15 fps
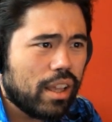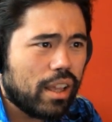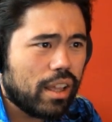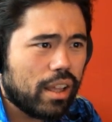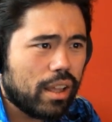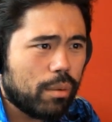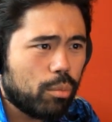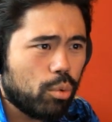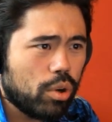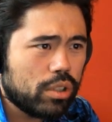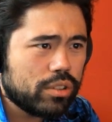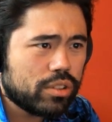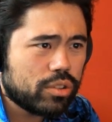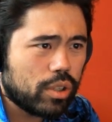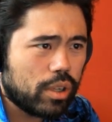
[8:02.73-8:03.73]
Um,
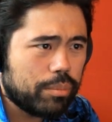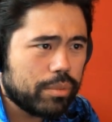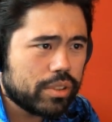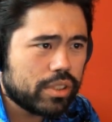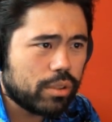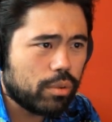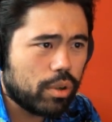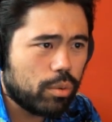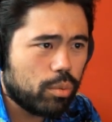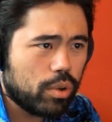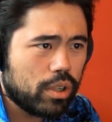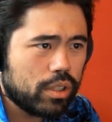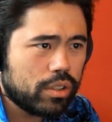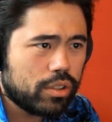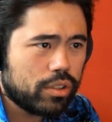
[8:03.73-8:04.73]
one. So I'm missing what?
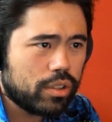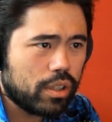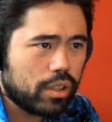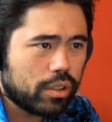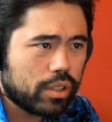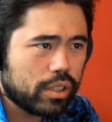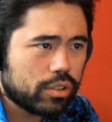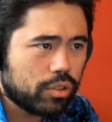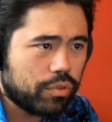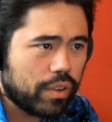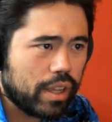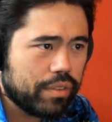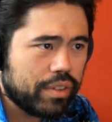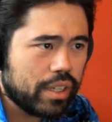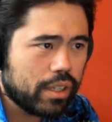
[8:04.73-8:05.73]
One. Okay, so
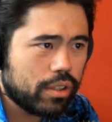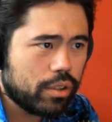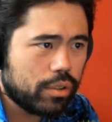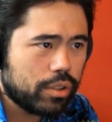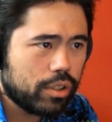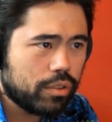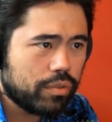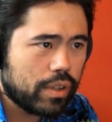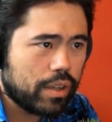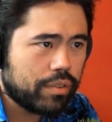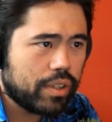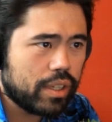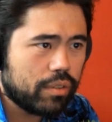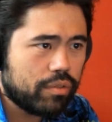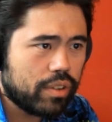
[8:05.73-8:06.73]
five can't go here. Five
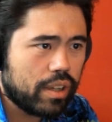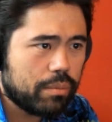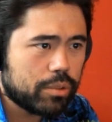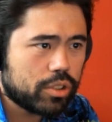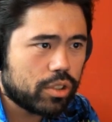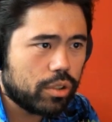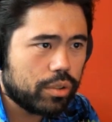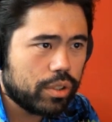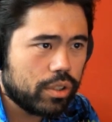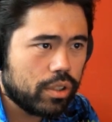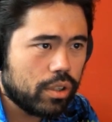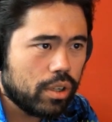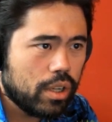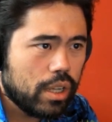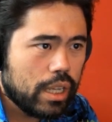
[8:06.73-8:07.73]
can't. Five must go
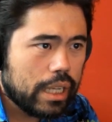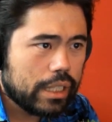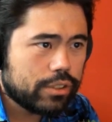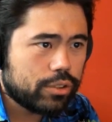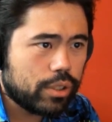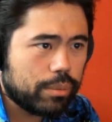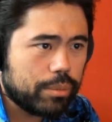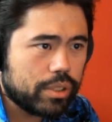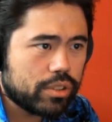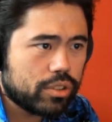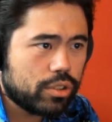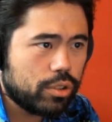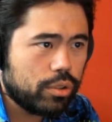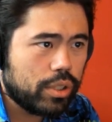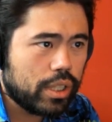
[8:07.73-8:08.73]
here. So that means
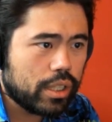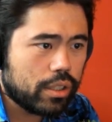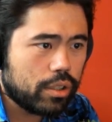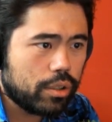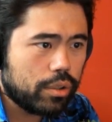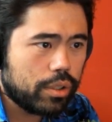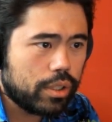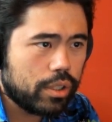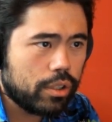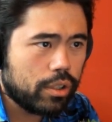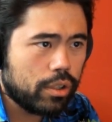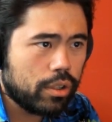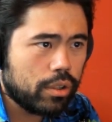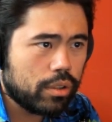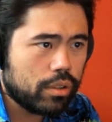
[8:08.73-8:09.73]
two can't go
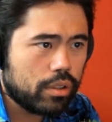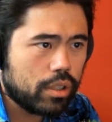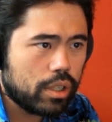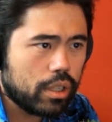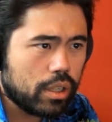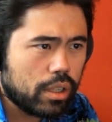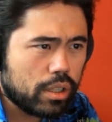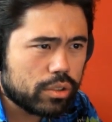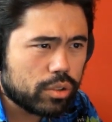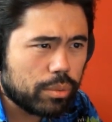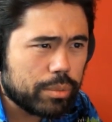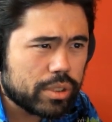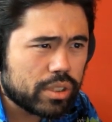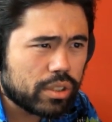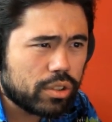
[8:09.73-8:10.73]
here. Uh, so
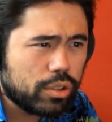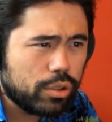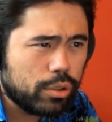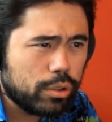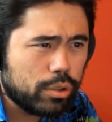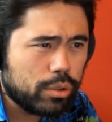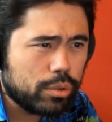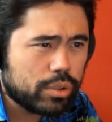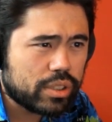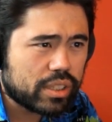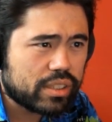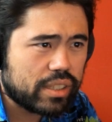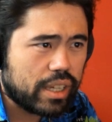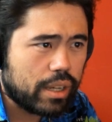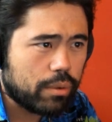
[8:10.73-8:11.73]
I'm missing two,
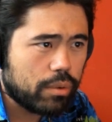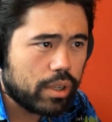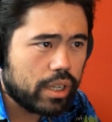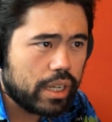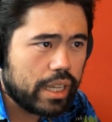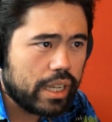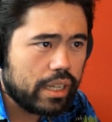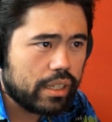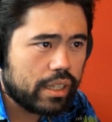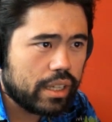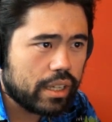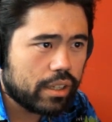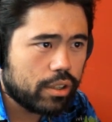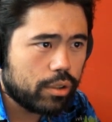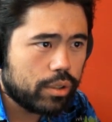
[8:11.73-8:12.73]
six, eight. Right? Eight
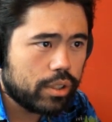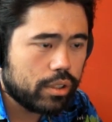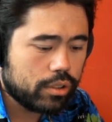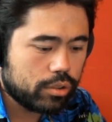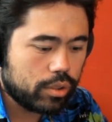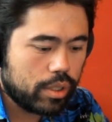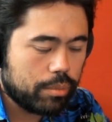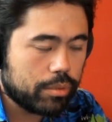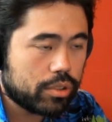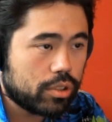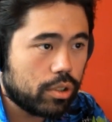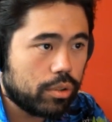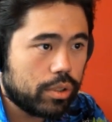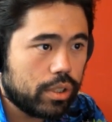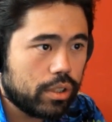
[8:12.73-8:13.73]
can't go here. So eight must
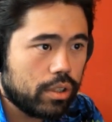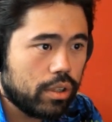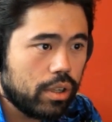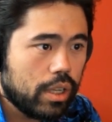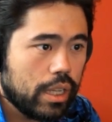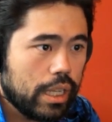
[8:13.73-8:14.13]
go here.